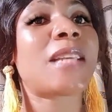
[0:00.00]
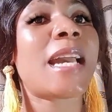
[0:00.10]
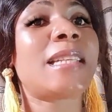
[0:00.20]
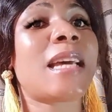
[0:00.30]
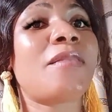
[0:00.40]

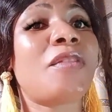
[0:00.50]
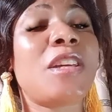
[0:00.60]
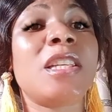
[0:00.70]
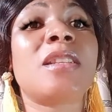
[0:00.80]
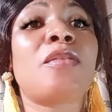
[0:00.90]
tighter
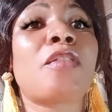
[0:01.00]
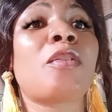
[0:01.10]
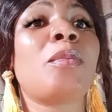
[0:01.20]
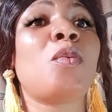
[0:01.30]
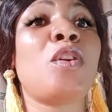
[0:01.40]
V is different
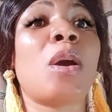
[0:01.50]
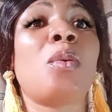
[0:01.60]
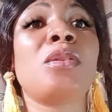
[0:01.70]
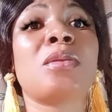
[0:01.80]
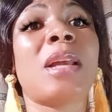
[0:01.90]
from the way you are
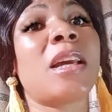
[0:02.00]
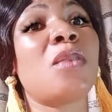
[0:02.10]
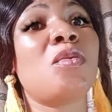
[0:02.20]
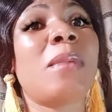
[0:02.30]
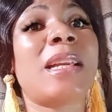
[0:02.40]
going to knack
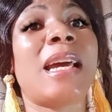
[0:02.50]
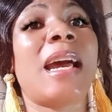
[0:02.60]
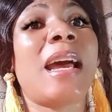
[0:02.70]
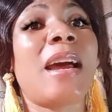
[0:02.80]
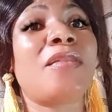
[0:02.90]
a woman that
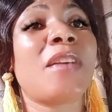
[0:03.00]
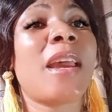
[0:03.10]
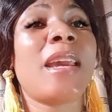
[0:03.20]
have